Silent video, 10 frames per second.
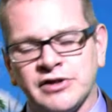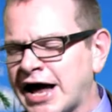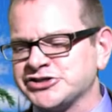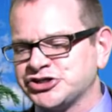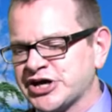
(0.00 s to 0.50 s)

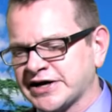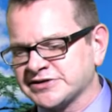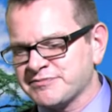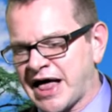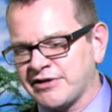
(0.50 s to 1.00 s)
Lots of
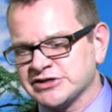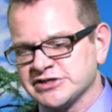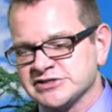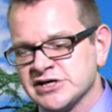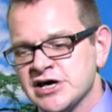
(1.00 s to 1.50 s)
checks and
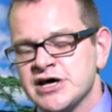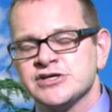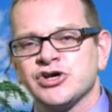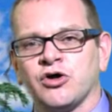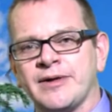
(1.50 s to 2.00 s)
balances.
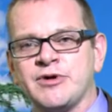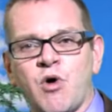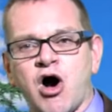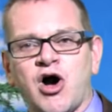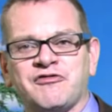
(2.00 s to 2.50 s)
So let me
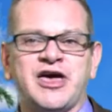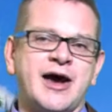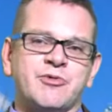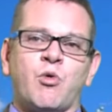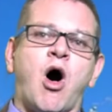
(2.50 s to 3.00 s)
walk off
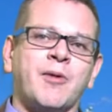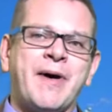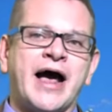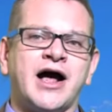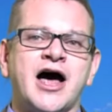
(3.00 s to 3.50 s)
camera, walk
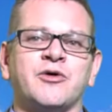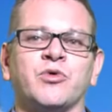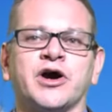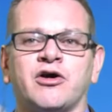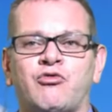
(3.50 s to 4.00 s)
back on,
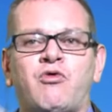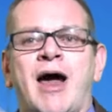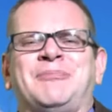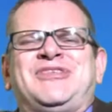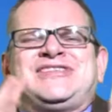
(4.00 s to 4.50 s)
and we're going to wrap